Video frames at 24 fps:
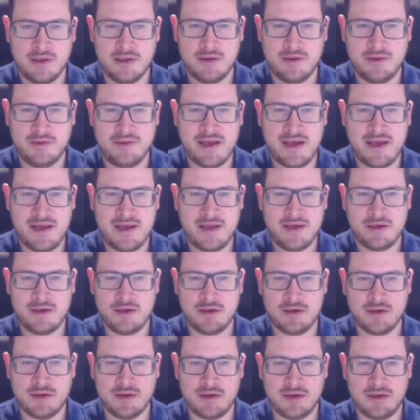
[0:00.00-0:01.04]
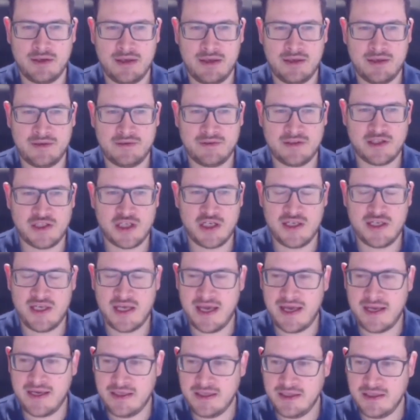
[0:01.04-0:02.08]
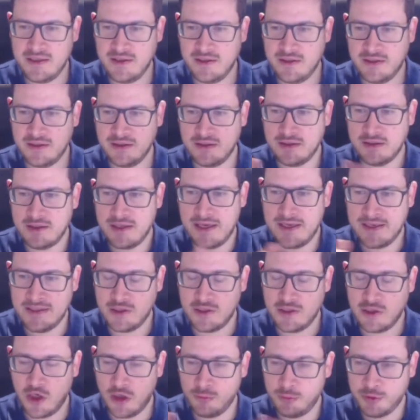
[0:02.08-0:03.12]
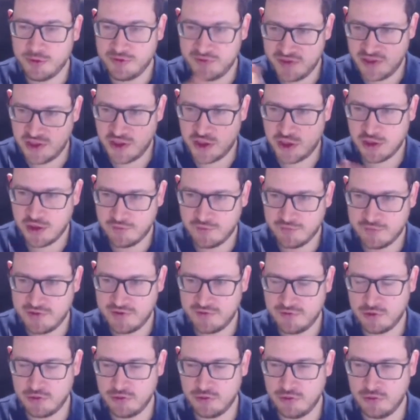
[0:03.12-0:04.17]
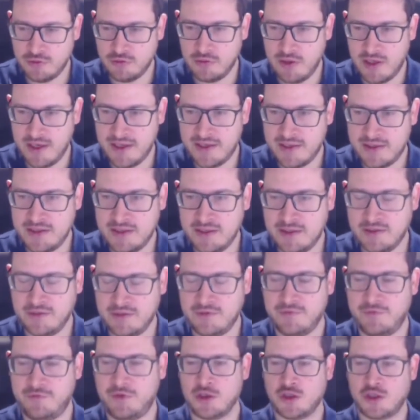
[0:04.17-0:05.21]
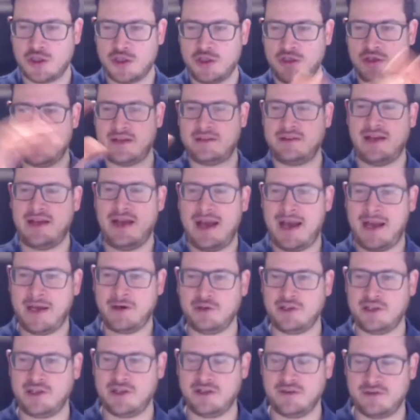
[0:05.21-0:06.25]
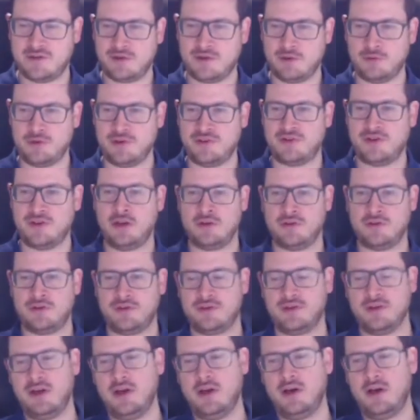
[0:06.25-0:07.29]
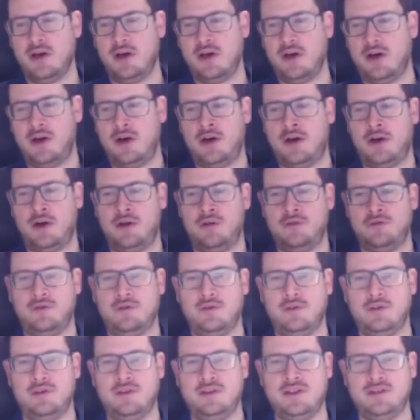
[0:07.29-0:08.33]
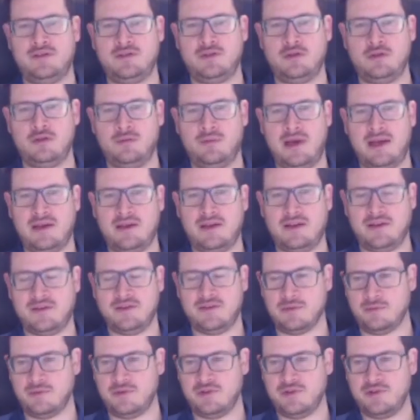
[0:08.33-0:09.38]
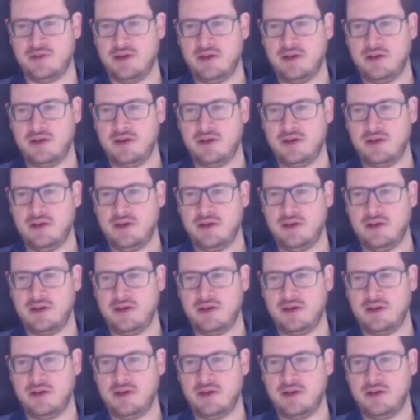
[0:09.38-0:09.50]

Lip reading: then essentially any composition of these two, any function that aggregates the results of these two mechanisms,